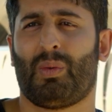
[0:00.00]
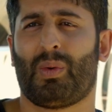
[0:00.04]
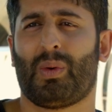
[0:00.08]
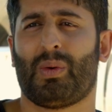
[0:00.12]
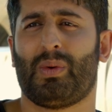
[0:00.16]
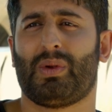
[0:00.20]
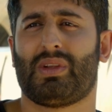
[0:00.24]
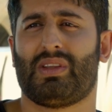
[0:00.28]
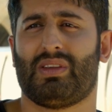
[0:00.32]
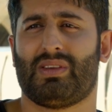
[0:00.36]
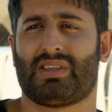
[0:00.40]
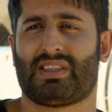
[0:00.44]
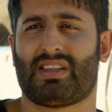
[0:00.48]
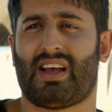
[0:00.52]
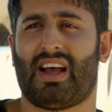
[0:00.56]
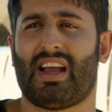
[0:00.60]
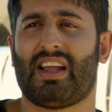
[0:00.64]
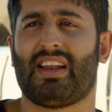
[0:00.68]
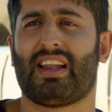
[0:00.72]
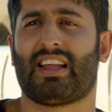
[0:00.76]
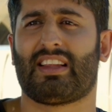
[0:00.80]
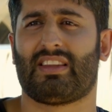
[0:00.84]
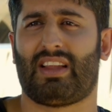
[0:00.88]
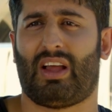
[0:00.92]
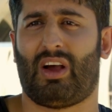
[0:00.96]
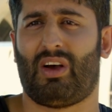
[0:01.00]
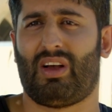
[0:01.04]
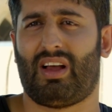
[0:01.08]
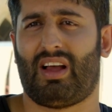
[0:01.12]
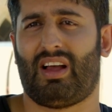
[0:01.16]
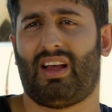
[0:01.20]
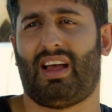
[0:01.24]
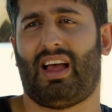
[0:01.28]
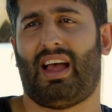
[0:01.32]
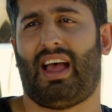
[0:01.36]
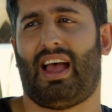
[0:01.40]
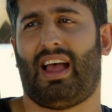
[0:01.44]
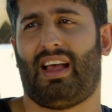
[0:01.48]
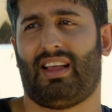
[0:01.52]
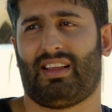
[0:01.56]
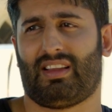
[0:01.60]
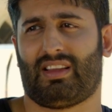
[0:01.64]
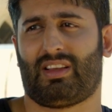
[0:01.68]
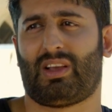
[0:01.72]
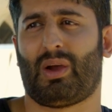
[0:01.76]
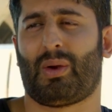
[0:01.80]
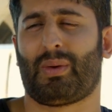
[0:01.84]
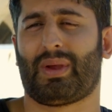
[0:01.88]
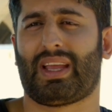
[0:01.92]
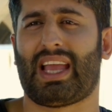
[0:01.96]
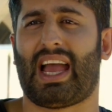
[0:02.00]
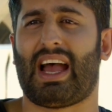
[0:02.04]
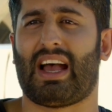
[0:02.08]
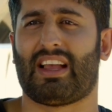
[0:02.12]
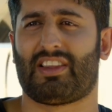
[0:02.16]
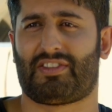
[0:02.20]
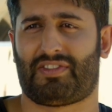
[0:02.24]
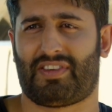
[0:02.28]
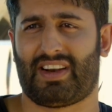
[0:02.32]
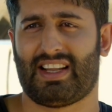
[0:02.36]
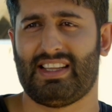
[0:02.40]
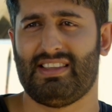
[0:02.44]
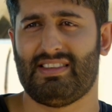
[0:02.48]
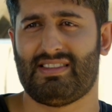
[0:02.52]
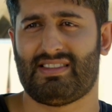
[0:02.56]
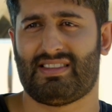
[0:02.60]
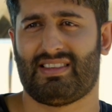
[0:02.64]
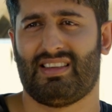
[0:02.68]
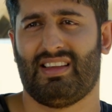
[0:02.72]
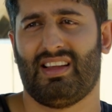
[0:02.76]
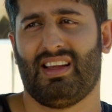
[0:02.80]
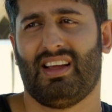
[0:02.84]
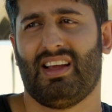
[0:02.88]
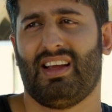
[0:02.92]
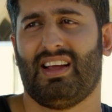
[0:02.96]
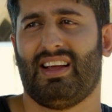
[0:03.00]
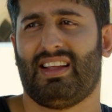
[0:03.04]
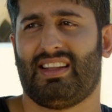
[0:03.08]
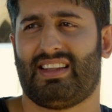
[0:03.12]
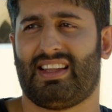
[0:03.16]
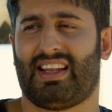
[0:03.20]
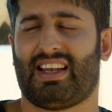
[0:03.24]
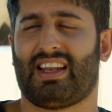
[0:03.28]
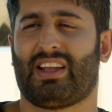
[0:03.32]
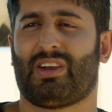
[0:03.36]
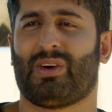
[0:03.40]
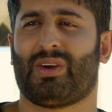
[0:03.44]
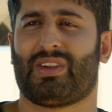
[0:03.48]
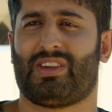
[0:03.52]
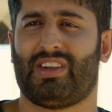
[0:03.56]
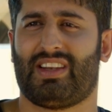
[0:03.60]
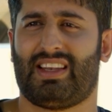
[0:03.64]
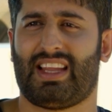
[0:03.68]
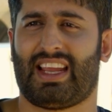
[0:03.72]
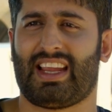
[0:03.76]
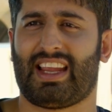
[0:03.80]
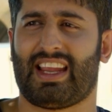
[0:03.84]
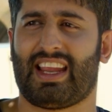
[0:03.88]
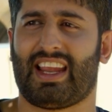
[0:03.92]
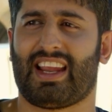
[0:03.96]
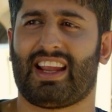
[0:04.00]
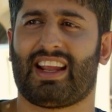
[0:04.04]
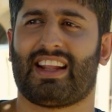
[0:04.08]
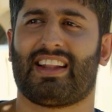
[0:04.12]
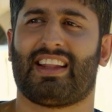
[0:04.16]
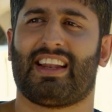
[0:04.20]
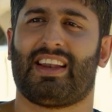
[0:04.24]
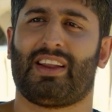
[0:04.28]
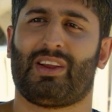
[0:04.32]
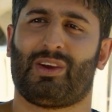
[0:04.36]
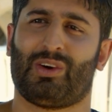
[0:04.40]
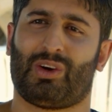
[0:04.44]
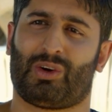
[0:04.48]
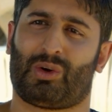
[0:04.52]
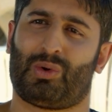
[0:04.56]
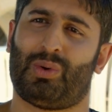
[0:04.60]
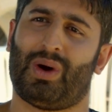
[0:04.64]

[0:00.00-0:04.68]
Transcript: We started as going out as friends, then it got to dating, and then it got